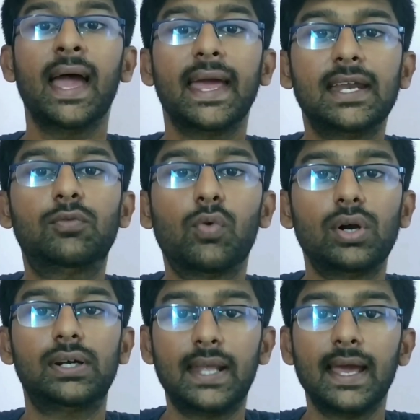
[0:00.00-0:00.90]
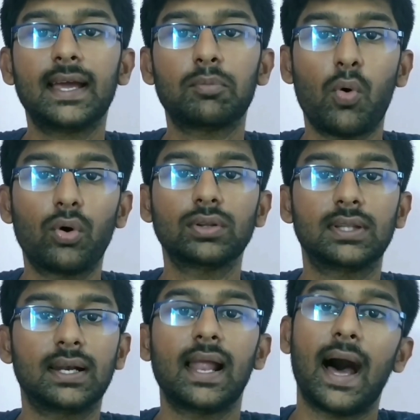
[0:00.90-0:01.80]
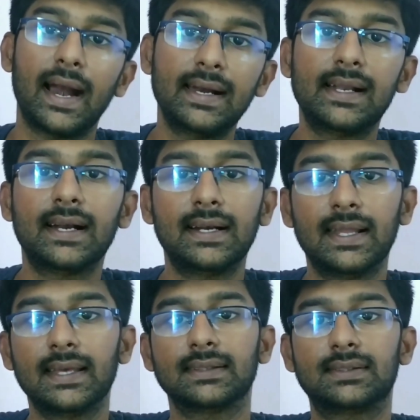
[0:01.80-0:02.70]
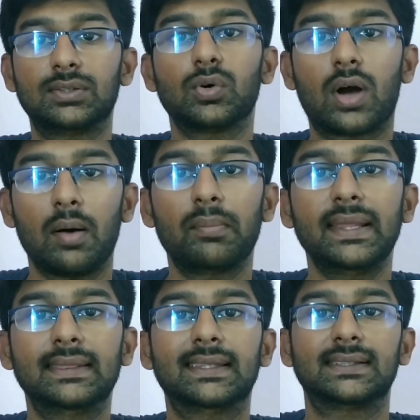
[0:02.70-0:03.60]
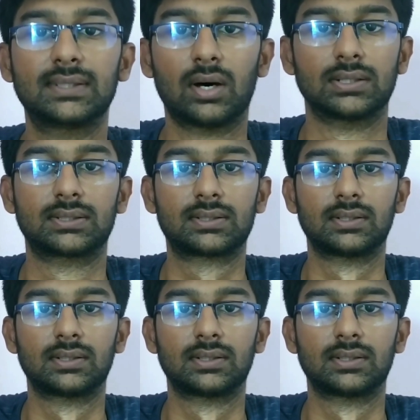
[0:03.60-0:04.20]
it will take more than 100 days to complete this task.